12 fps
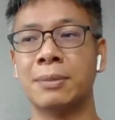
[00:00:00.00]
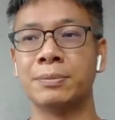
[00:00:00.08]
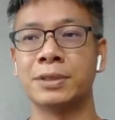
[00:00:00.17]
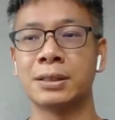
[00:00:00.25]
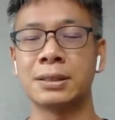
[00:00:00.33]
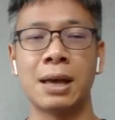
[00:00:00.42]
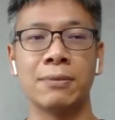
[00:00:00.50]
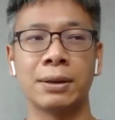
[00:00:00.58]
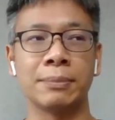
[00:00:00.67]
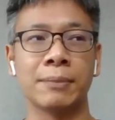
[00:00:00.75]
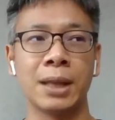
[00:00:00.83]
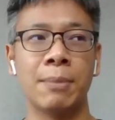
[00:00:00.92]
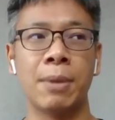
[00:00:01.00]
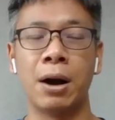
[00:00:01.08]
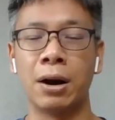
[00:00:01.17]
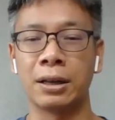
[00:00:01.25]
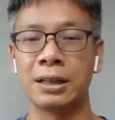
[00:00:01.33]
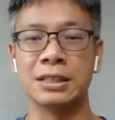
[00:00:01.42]
just having
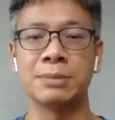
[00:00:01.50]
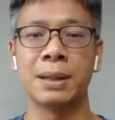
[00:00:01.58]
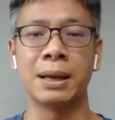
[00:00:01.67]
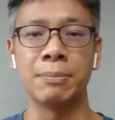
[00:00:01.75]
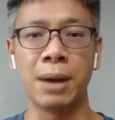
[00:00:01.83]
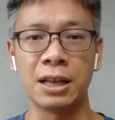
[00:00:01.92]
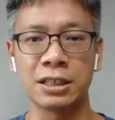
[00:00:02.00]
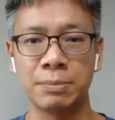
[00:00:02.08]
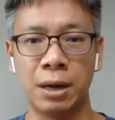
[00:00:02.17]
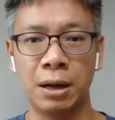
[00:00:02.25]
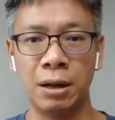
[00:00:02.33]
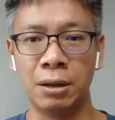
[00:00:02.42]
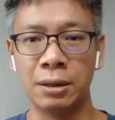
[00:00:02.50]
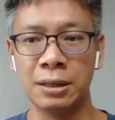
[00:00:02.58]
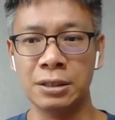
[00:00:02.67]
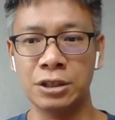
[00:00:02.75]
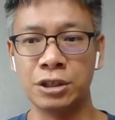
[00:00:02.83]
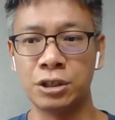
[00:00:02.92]
Americans playing basketball
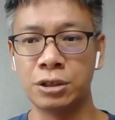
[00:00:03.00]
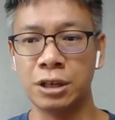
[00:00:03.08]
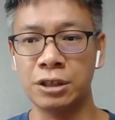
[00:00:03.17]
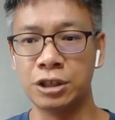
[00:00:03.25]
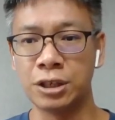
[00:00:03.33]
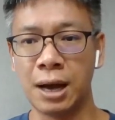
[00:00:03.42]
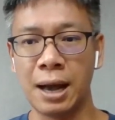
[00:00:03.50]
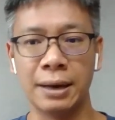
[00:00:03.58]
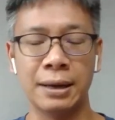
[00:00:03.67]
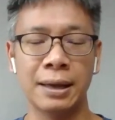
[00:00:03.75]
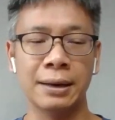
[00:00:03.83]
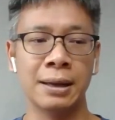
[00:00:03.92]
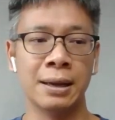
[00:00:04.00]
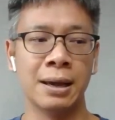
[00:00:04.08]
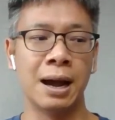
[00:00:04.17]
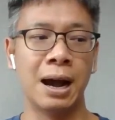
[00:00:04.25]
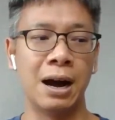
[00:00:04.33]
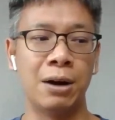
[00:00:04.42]
in China and
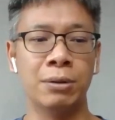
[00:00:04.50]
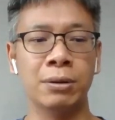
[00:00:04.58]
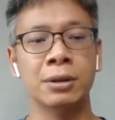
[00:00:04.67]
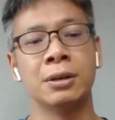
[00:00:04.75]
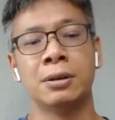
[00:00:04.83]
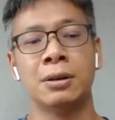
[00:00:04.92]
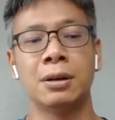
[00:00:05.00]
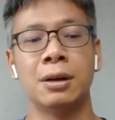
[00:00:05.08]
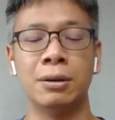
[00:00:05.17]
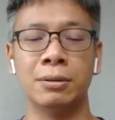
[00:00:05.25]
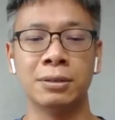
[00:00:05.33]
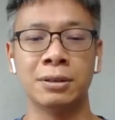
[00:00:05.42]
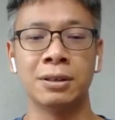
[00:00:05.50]
how you know